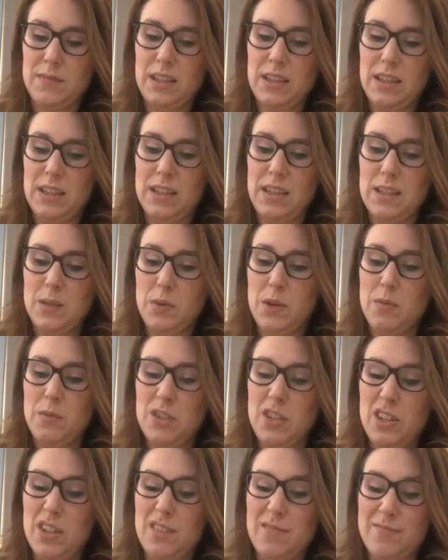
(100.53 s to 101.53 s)
And that's pretty
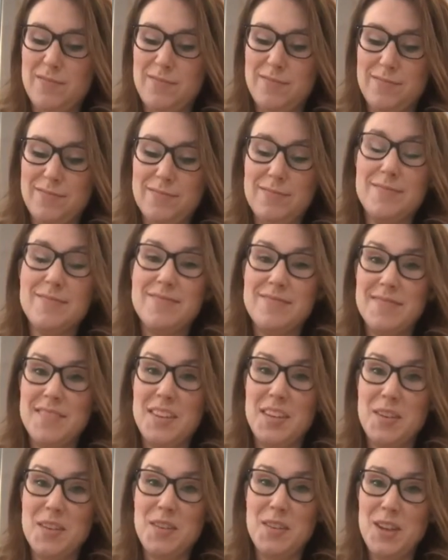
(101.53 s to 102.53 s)
much it.
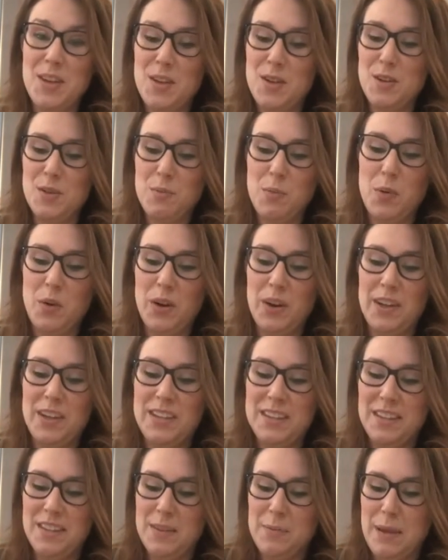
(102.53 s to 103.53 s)
So then you just pour it
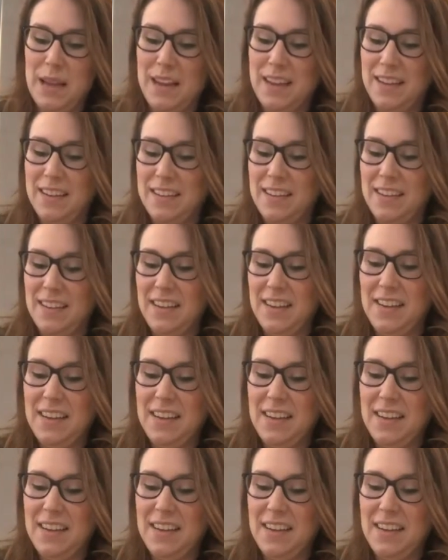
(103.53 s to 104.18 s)
into the pan.